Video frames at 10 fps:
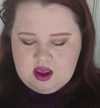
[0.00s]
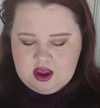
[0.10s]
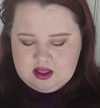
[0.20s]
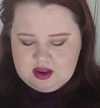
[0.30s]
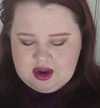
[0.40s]

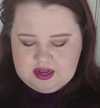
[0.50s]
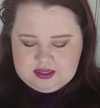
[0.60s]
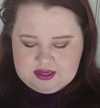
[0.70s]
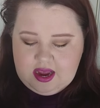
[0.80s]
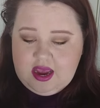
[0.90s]
and the next
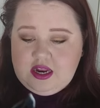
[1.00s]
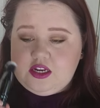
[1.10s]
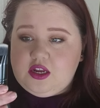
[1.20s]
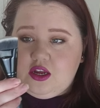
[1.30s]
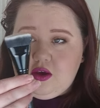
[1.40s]
side
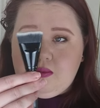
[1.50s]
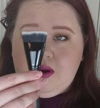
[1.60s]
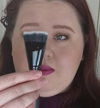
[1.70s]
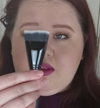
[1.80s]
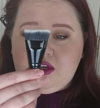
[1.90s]
you open
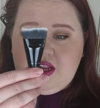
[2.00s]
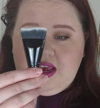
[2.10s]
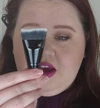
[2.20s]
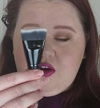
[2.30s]
up and there's like a